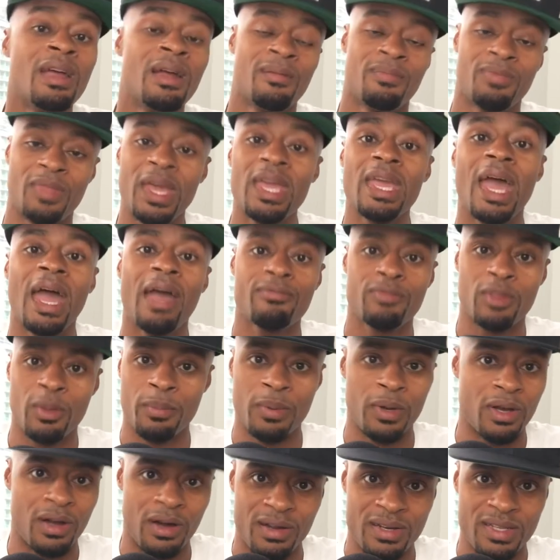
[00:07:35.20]
they have to
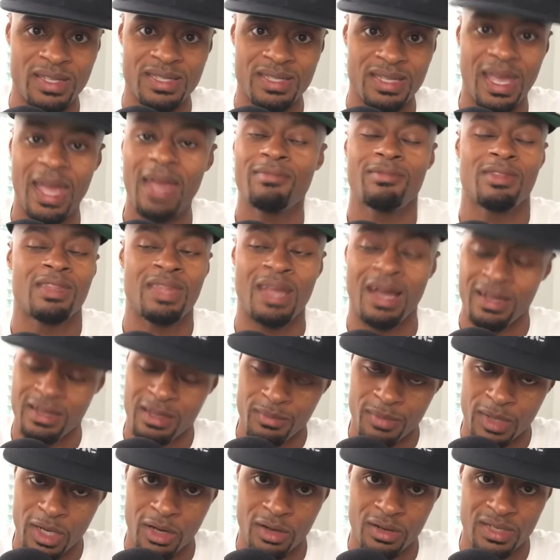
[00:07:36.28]
put all this, they have to
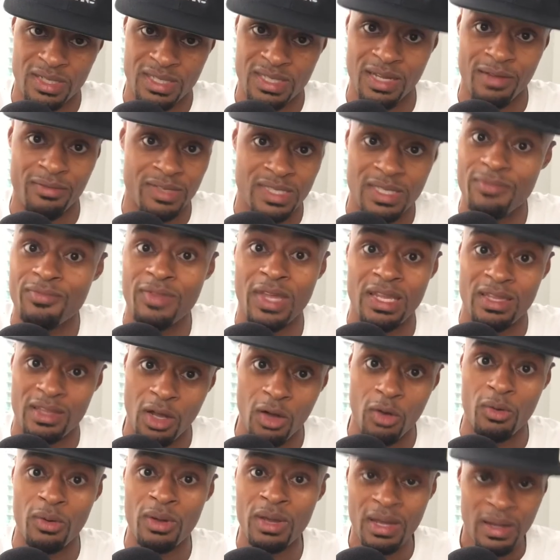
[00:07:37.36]
document all this stuff because if they
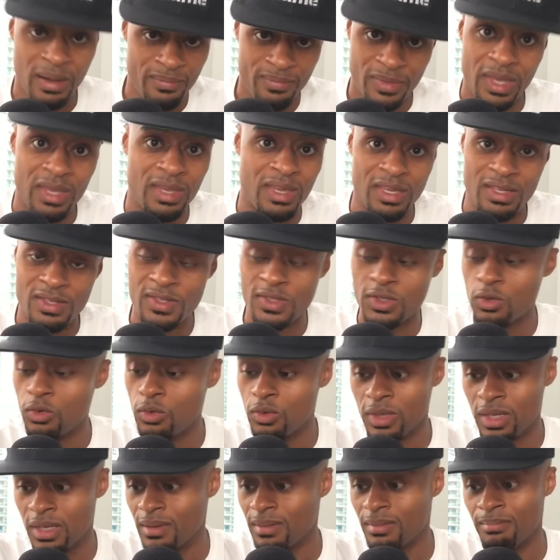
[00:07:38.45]
don't, they can get sued
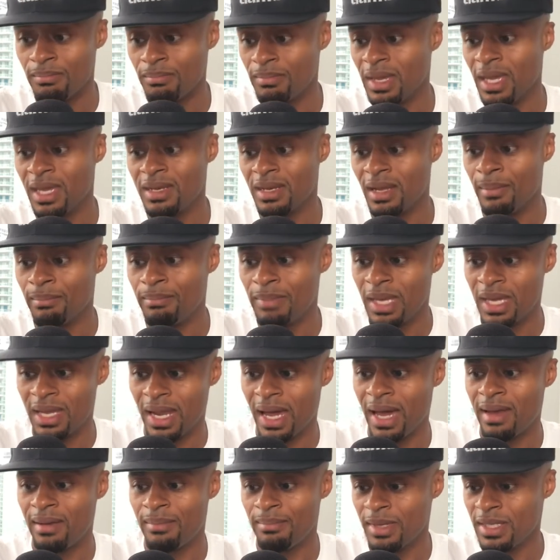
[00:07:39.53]
and end up being
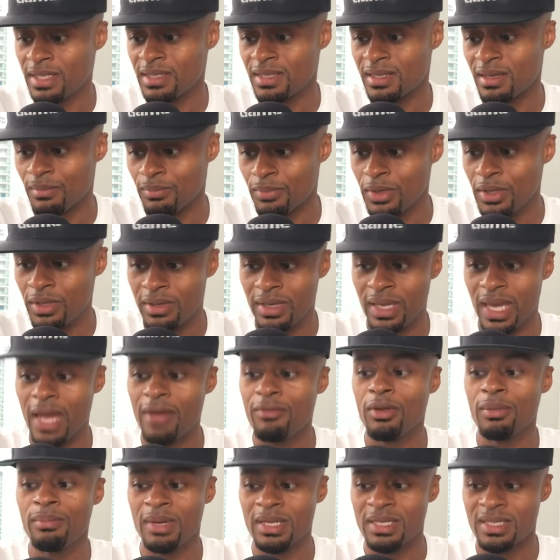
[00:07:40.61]
out of business completely.
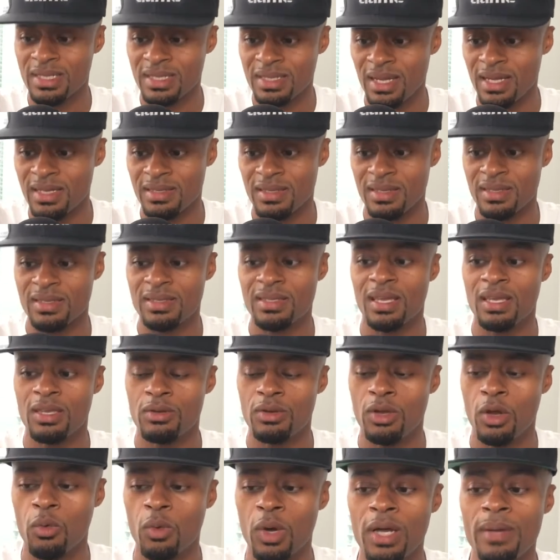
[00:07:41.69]
Every business does this. And you
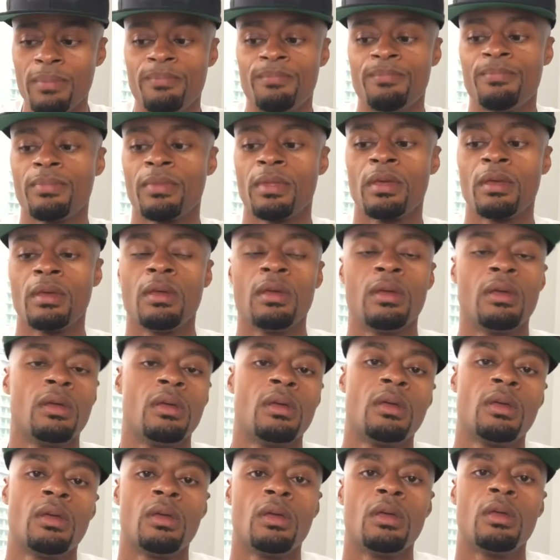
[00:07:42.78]
know what?
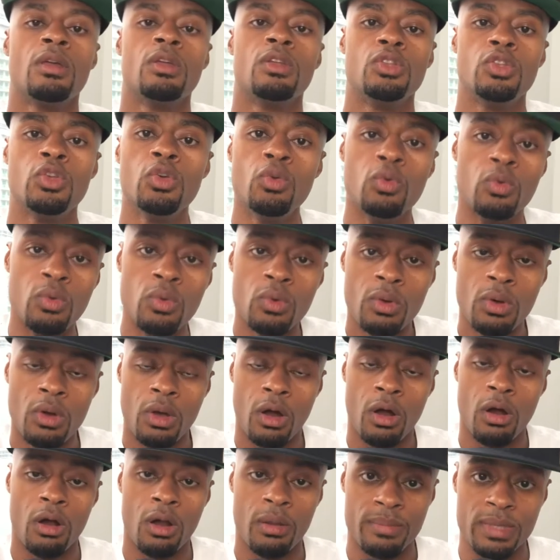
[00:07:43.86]
You
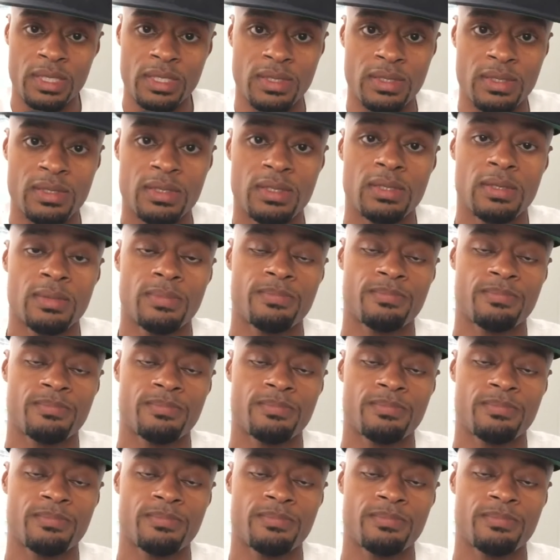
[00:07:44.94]
are a business.